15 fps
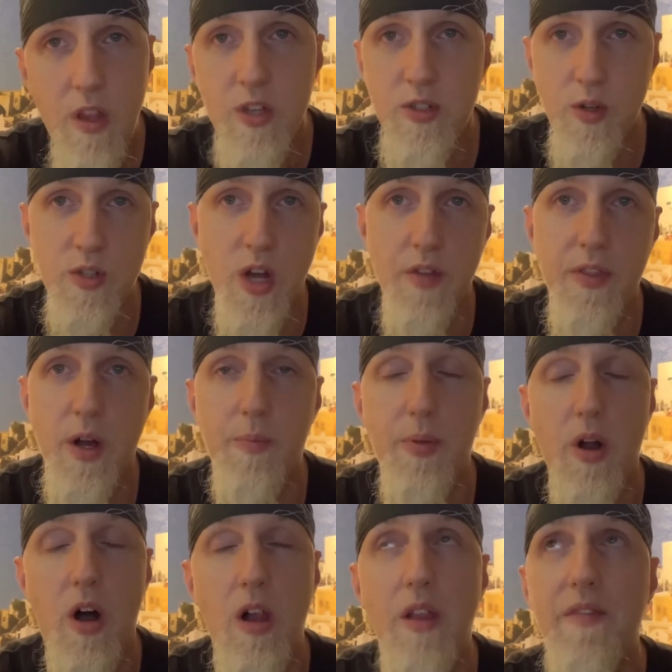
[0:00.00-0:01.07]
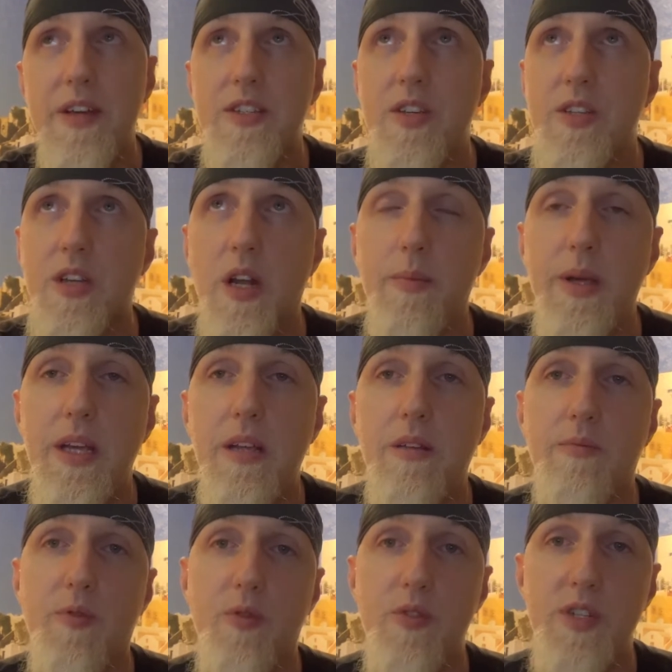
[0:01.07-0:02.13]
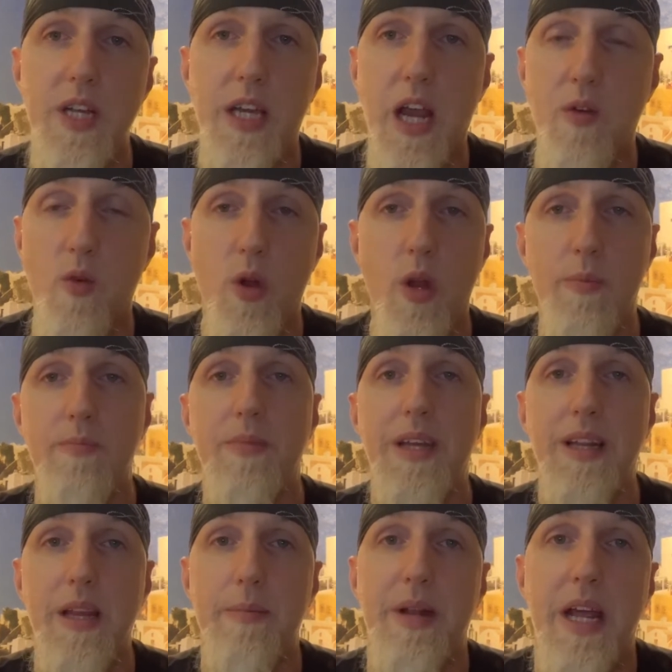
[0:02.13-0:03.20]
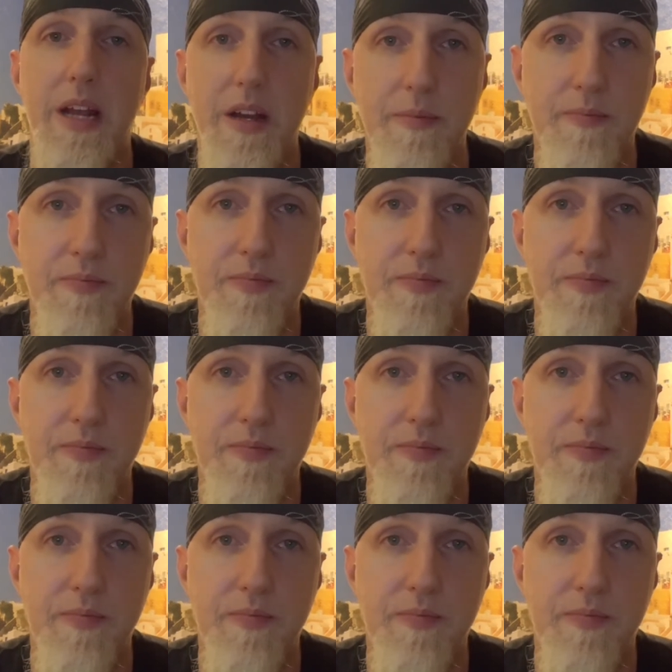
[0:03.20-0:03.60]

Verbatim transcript: So it's out there. But all of this is going to be, for the ZK rollup, eliminated.